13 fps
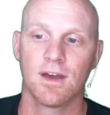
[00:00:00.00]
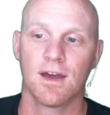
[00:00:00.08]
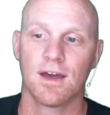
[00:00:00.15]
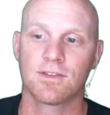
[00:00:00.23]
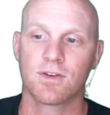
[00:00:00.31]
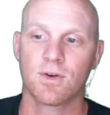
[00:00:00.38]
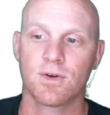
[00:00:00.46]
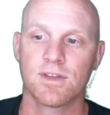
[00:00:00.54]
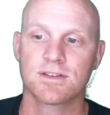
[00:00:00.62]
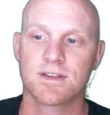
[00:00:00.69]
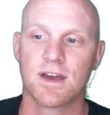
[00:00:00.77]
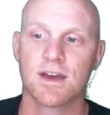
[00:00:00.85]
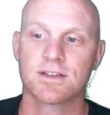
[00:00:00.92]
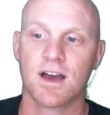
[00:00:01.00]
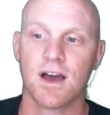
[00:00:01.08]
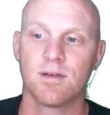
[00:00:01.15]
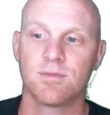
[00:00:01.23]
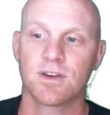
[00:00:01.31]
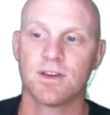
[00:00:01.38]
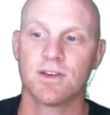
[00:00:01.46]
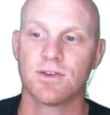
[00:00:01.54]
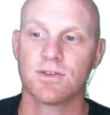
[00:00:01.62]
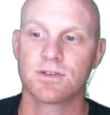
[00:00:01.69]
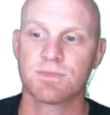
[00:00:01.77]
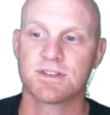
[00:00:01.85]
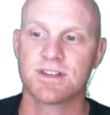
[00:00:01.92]
And so in this case, I'm going to
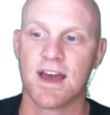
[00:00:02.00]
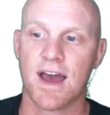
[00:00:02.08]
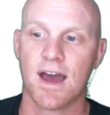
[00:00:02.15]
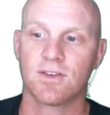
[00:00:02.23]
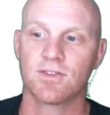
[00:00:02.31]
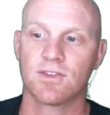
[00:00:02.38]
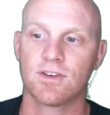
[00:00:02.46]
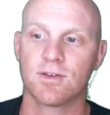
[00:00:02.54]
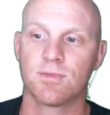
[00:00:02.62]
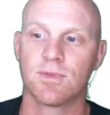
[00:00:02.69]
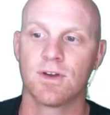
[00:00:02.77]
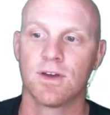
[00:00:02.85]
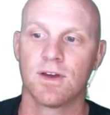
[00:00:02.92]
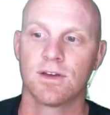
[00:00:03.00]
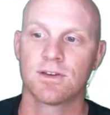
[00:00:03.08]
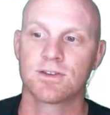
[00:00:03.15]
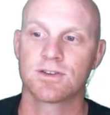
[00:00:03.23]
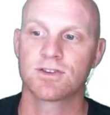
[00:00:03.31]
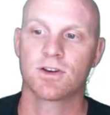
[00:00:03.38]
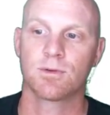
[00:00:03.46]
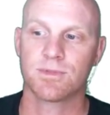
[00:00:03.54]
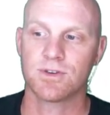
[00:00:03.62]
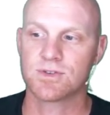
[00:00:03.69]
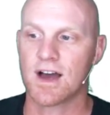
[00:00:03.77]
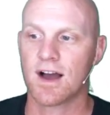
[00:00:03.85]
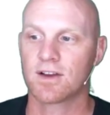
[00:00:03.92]
use potassium
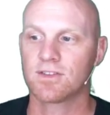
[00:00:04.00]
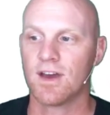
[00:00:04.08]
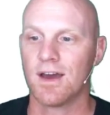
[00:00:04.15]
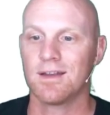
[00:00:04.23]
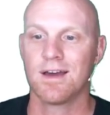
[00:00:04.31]
tert-butoxide.